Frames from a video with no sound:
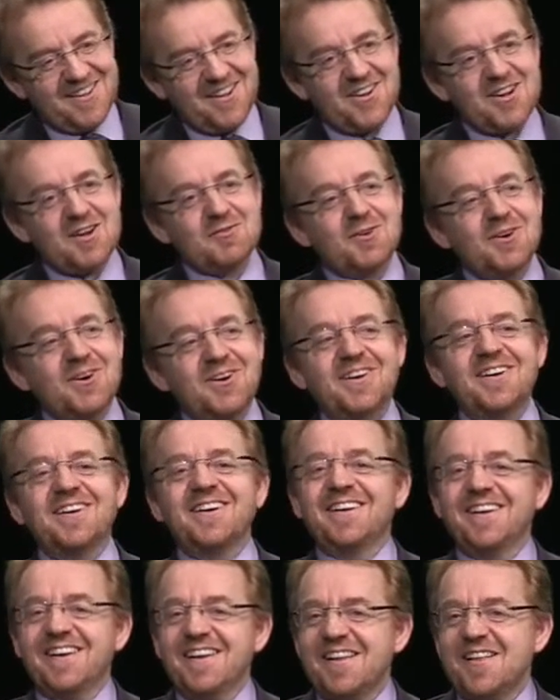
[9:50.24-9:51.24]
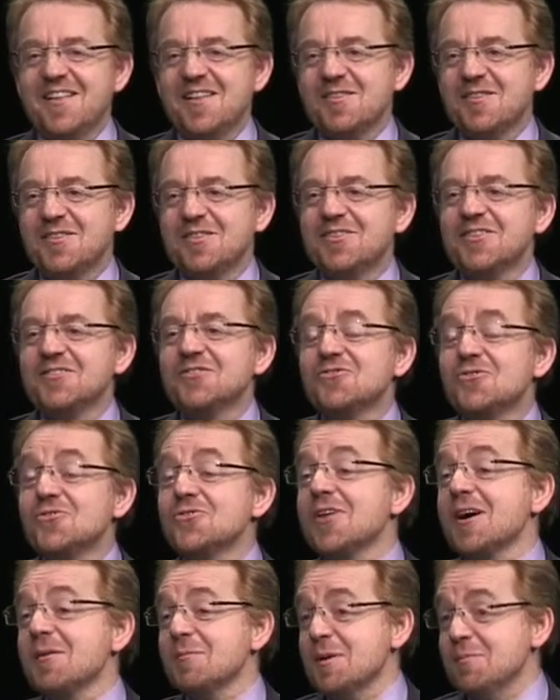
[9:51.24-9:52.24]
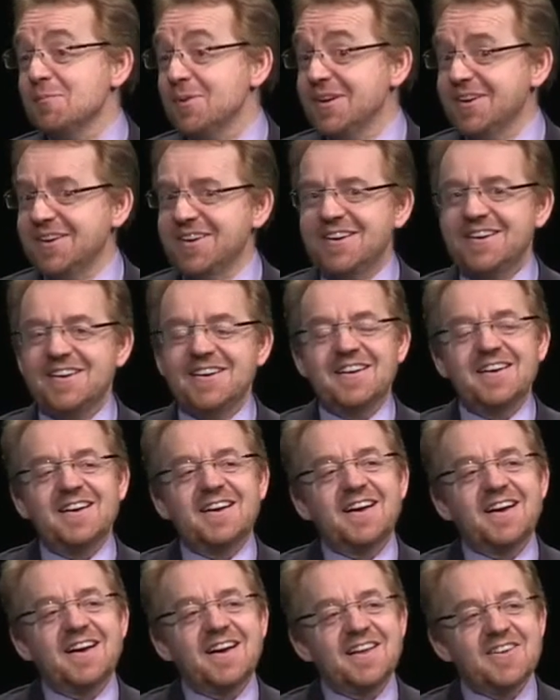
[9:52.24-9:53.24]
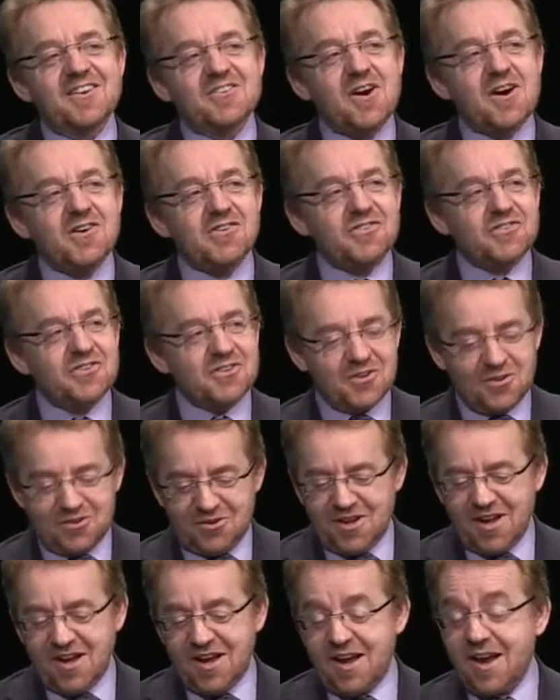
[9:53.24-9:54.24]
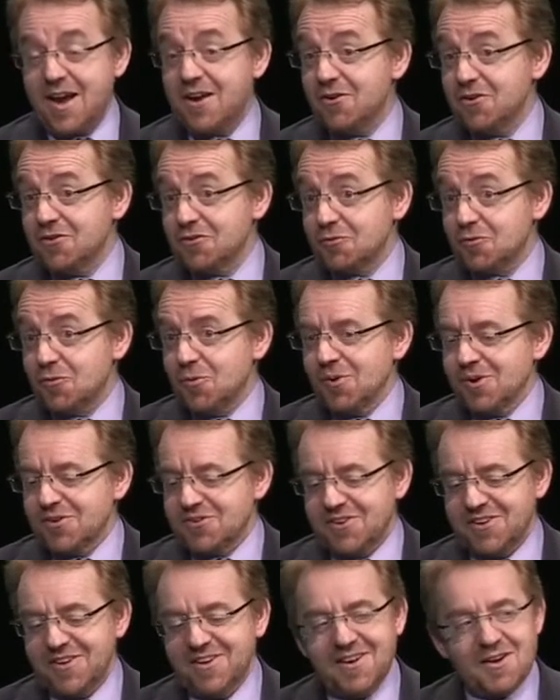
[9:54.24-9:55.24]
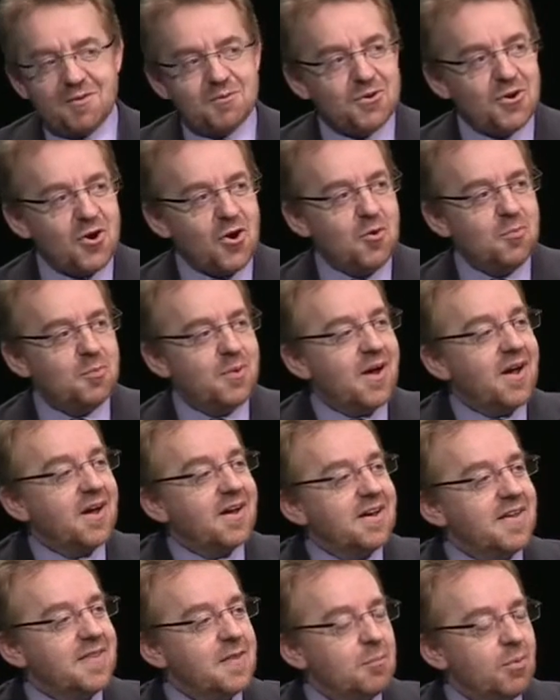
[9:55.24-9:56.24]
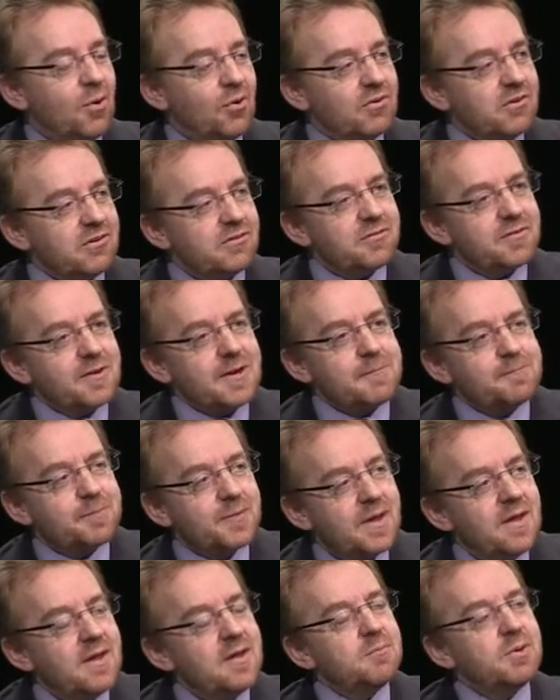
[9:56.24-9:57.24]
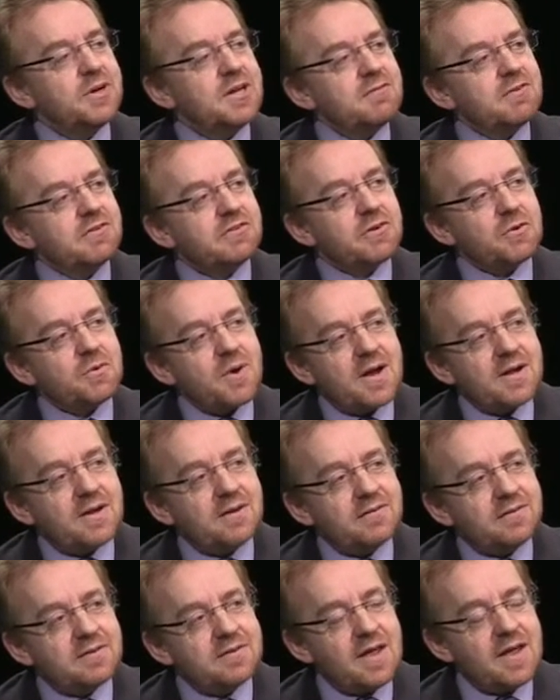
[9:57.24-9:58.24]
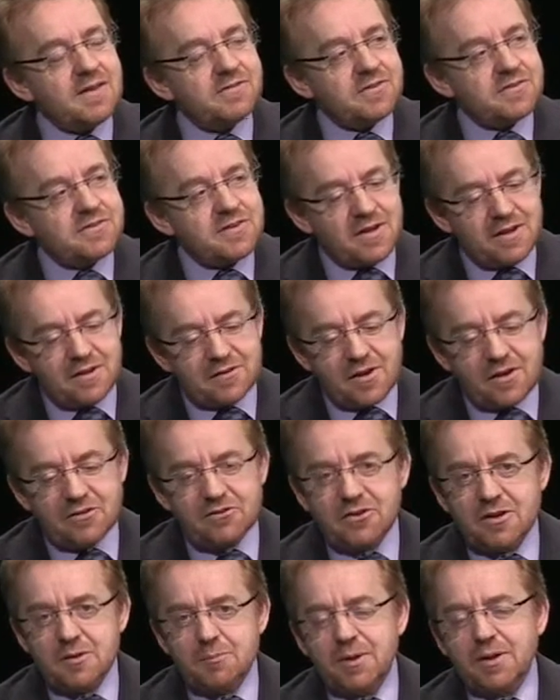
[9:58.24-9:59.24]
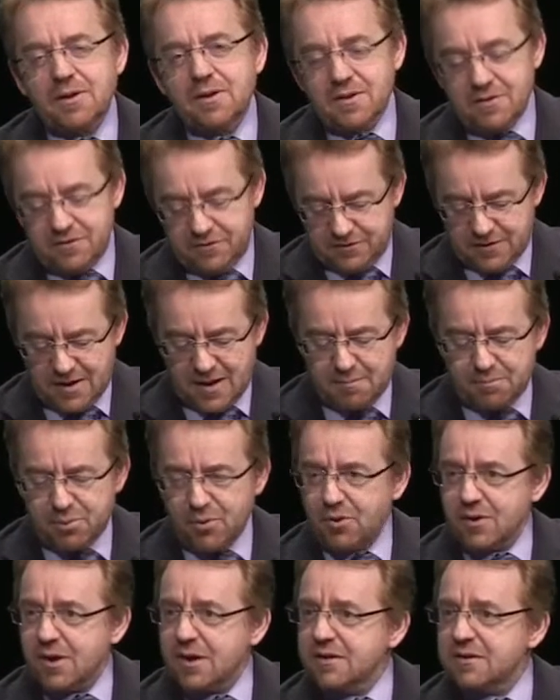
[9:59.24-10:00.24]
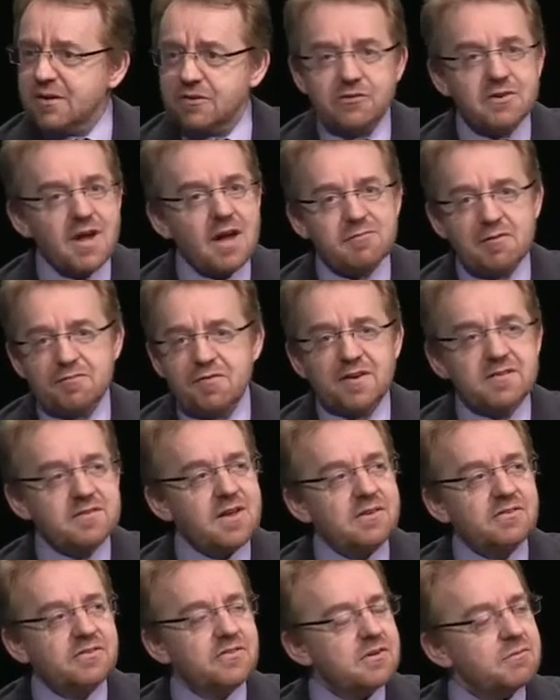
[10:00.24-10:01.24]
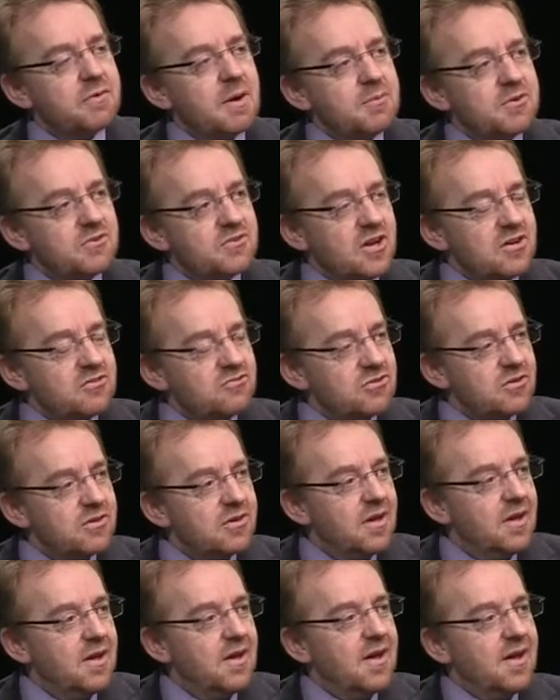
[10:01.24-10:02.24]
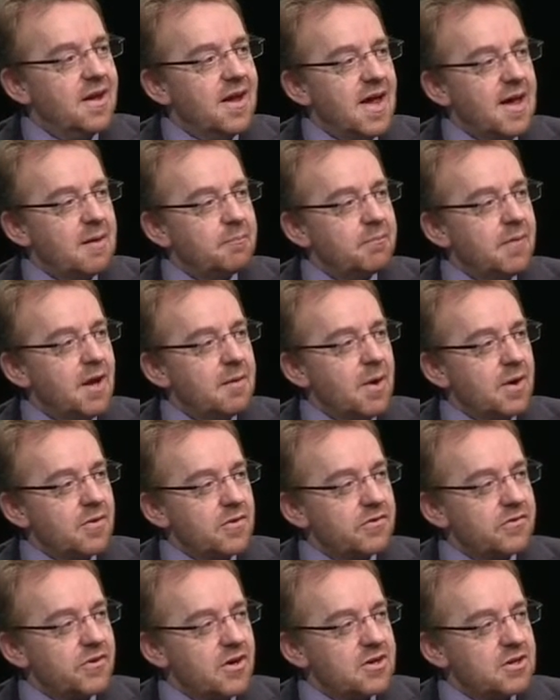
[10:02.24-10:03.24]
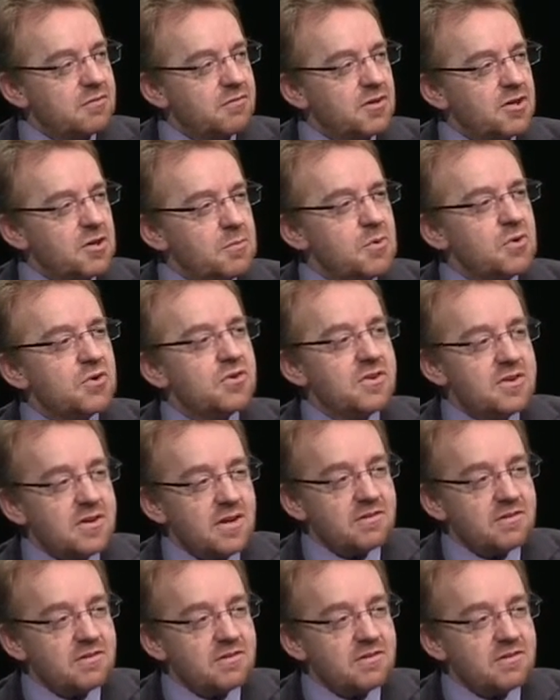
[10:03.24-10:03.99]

However, true that may be, uh, there are still uh, areas of quality, I would hope, uh, in the blogosphere. But even so, I did hesitate actually because uh, blogging doesn't have a fantastic reputation um, among the scientific community